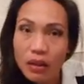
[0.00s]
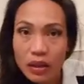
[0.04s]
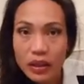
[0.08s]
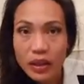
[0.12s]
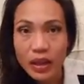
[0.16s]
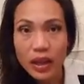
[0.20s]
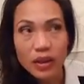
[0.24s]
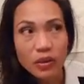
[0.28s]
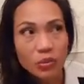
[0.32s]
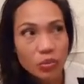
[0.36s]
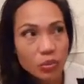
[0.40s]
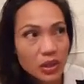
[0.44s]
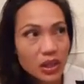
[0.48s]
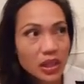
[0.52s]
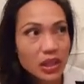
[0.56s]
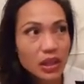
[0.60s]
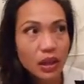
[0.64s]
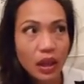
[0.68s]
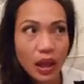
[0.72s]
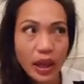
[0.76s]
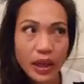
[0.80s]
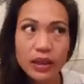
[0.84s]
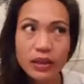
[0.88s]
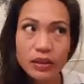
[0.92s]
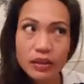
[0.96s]
can we
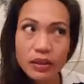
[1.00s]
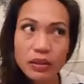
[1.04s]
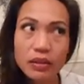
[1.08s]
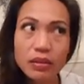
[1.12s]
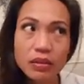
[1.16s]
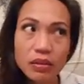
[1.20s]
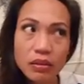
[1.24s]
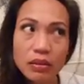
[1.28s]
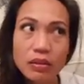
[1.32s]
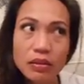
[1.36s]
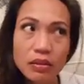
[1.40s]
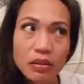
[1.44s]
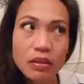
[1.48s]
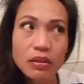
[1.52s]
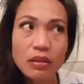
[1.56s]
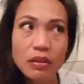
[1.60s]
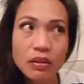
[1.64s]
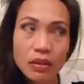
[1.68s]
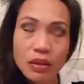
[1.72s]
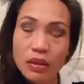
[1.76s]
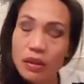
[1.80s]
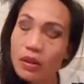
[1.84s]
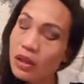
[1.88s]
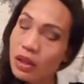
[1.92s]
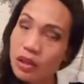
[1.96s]
like
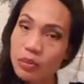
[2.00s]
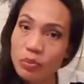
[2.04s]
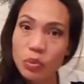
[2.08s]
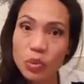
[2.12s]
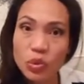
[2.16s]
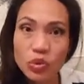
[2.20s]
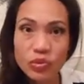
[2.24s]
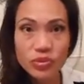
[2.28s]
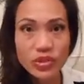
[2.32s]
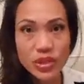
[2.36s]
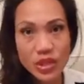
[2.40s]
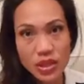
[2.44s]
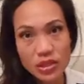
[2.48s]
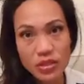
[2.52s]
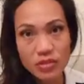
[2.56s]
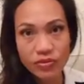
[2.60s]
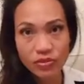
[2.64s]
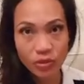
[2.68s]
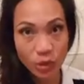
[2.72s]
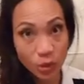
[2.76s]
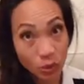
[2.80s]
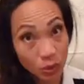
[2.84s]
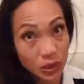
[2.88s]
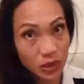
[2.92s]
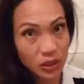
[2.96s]
move this
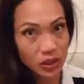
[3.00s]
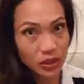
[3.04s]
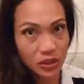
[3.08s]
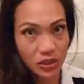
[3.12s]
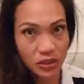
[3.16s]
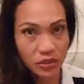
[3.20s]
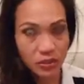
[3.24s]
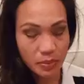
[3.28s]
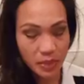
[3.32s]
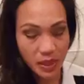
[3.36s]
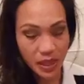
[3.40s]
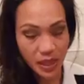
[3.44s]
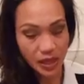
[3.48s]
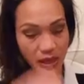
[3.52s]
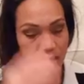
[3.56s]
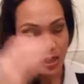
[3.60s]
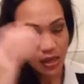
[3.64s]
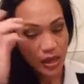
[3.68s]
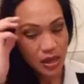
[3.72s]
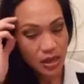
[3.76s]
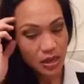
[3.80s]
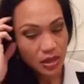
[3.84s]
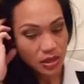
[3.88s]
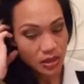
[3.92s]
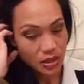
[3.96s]
forward a little bit?
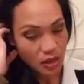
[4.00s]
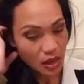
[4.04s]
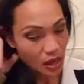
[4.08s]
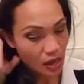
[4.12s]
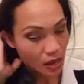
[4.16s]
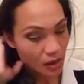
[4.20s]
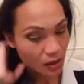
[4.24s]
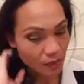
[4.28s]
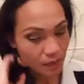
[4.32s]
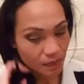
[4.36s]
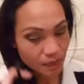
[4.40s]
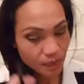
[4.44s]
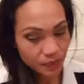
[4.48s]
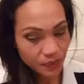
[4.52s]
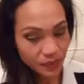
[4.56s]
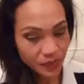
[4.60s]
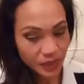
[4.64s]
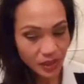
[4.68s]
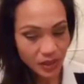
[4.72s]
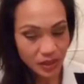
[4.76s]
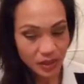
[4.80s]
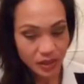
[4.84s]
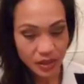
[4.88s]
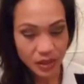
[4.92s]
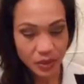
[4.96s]

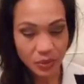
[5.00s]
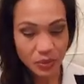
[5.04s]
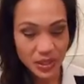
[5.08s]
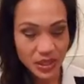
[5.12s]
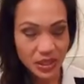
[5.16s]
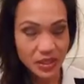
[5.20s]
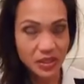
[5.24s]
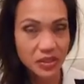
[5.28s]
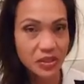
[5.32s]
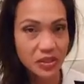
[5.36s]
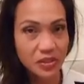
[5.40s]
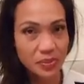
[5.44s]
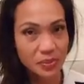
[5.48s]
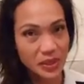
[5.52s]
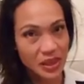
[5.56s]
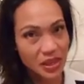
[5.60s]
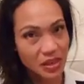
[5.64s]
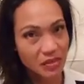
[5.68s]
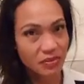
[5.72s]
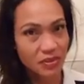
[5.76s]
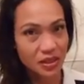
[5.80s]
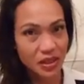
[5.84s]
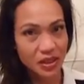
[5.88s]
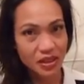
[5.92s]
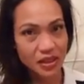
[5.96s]
There was a little bit
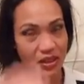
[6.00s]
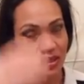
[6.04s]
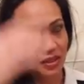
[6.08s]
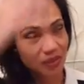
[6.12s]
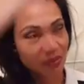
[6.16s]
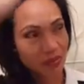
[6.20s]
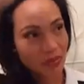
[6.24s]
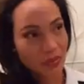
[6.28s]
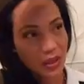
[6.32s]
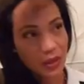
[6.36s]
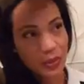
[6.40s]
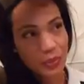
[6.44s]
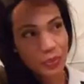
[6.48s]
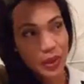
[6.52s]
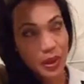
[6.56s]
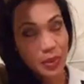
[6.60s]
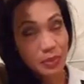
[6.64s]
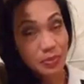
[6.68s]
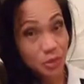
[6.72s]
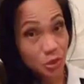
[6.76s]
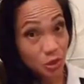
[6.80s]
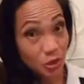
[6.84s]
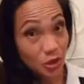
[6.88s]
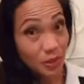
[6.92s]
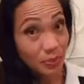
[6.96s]
of a
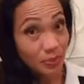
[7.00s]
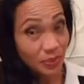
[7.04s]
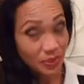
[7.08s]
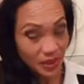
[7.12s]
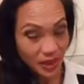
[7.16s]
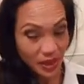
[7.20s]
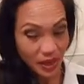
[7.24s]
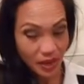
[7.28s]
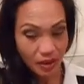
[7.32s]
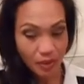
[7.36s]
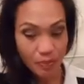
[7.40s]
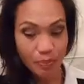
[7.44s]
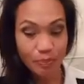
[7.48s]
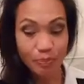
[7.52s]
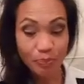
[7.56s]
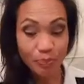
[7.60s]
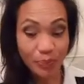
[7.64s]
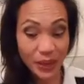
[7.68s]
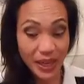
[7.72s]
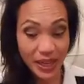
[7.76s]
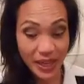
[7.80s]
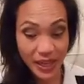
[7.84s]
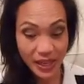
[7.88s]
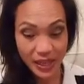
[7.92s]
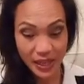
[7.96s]
bum trip there,
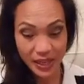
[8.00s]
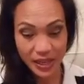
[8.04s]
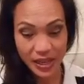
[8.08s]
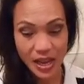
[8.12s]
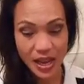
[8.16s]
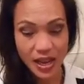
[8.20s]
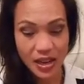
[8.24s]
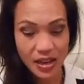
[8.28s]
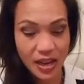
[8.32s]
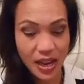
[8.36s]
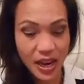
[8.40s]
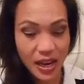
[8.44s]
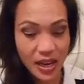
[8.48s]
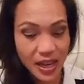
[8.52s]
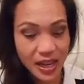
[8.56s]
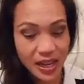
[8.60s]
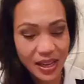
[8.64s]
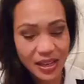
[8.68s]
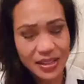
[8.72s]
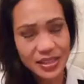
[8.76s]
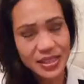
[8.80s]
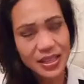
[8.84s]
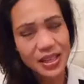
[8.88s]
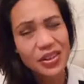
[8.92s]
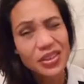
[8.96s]
but and I
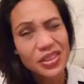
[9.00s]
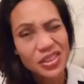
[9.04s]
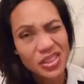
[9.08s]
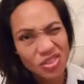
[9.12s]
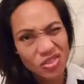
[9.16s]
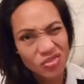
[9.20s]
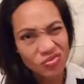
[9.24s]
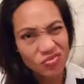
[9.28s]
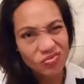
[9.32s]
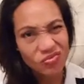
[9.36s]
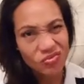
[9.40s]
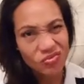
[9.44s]
gotta tell you,